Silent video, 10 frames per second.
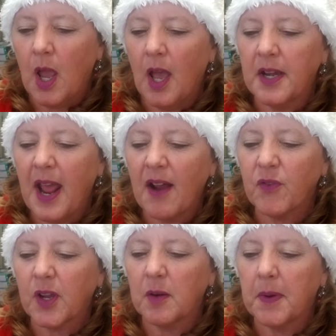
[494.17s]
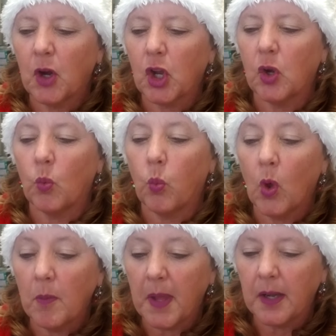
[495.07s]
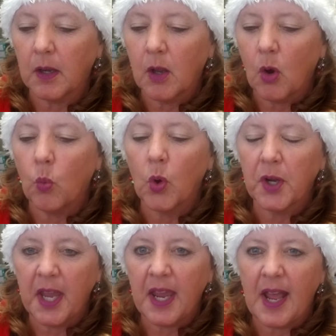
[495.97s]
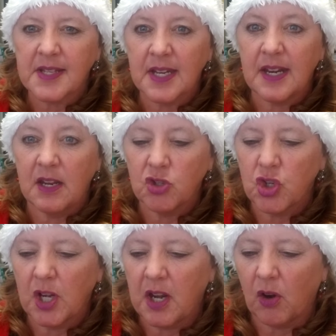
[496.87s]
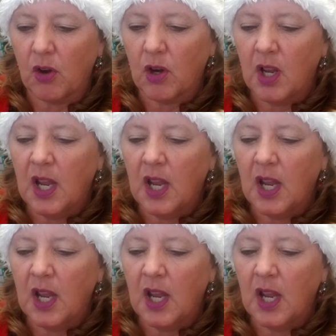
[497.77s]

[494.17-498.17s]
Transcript: an African American woman working as an engineer.